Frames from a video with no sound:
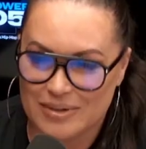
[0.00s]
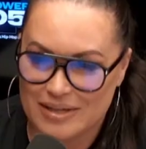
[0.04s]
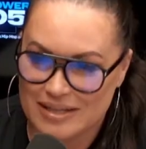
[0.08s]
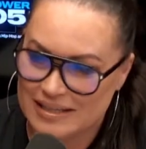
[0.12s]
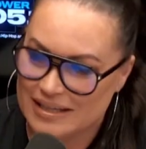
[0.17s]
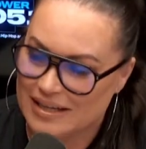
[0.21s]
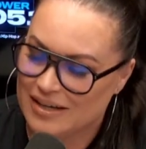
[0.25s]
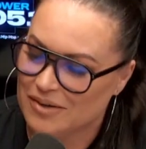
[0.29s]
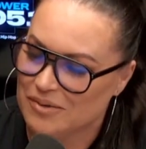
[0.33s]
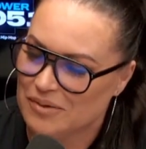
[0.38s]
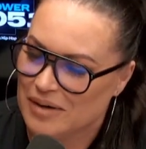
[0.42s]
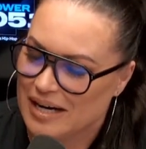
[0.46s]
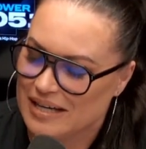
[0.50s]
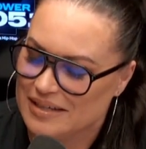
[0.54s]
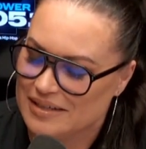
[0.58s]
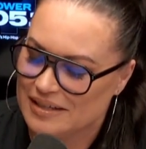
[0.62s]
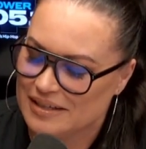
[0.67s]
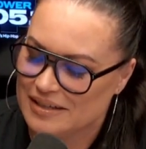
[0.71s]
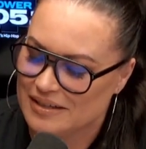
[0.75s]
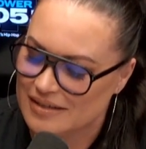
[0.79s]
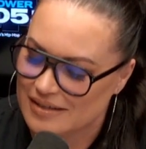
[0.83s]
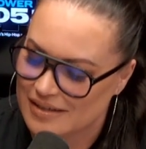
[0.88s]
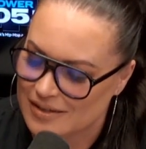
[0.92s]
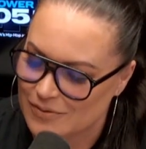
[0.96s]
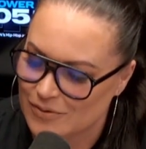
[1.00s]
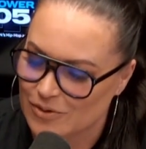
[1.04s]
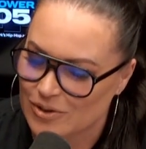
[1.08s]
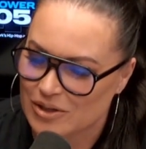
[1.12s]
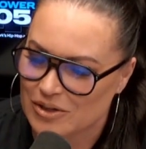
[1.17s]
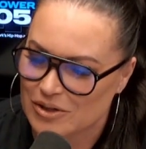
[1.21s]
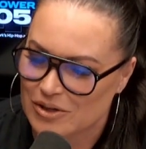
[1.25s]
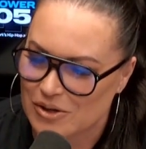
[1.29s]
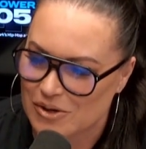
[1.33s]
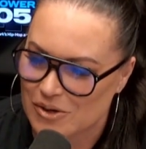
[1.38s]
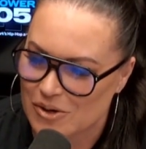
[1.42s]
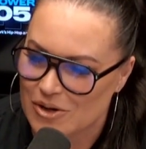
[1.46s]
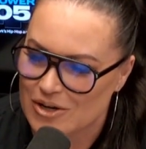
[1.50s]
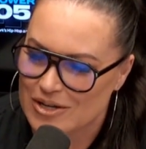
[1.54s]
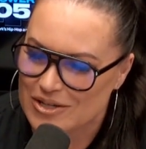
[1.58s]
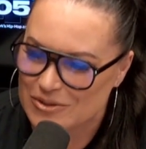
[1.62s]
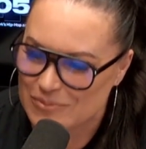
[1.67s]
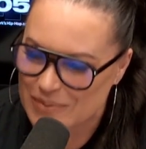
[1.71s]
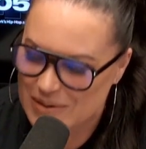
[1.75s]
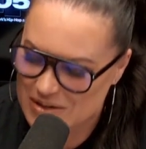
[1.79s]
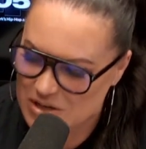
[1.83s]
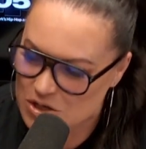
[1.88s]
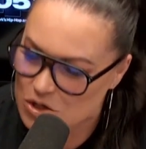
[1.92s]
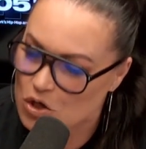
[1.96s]
to say harassing because it's for a good
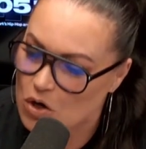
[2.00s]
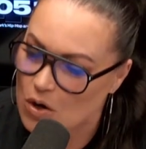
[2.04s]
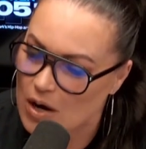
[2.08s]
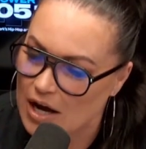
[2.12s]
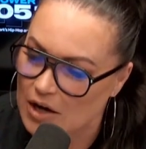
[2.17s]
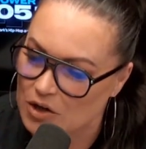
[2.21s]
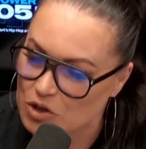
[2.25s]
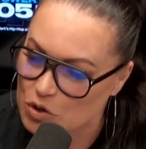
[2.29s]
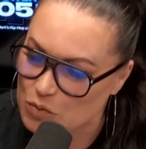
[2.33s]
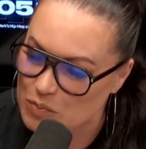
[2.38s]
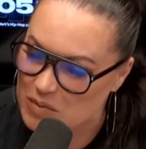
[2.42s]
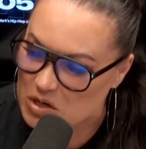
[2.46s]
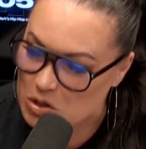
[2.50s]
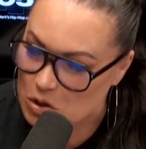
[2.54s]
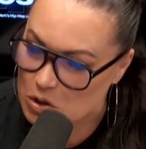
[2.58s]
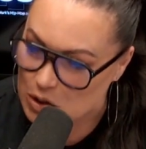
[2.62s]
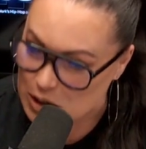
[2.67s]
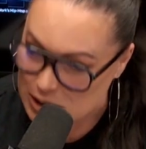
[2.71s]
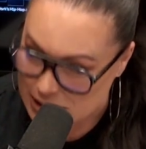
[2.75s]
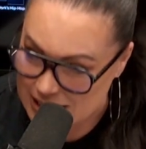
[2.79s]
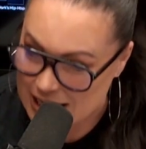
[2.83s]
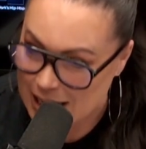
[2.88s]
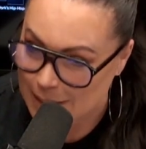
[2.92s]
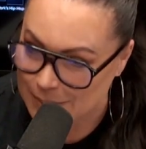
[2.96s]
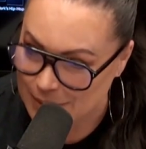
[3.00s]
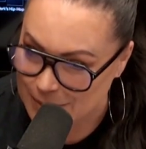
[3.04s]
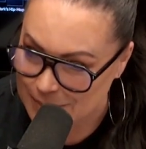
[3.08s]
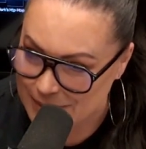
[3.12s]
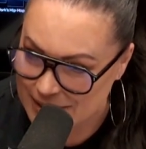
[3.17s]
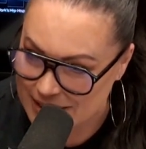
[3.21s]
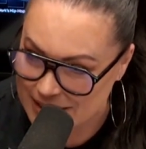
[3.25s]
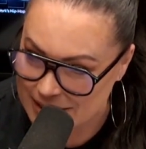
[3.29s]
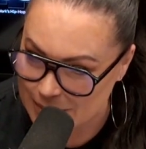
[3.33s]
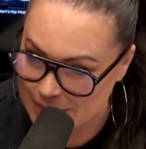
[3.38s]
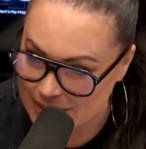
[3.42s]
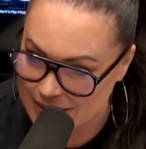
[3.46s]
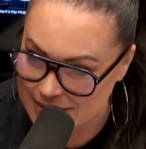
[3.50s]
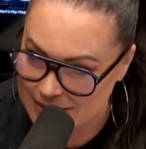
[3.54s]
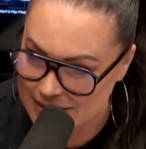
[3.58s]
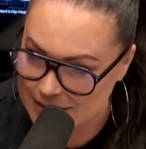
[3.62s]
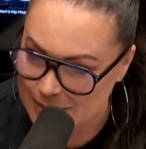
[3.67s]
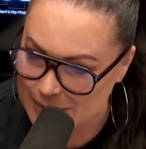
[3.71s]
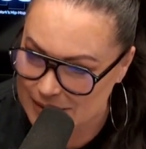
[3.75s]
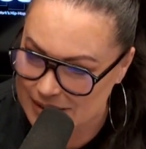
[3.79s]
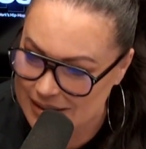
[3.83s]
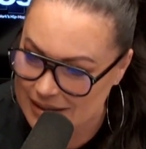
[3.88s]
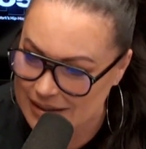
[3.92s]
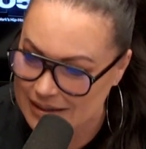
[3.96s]
cause. But no, you know how you be on top of me about
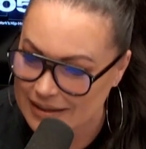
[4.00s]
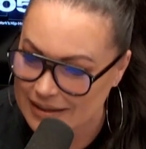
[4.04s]
something.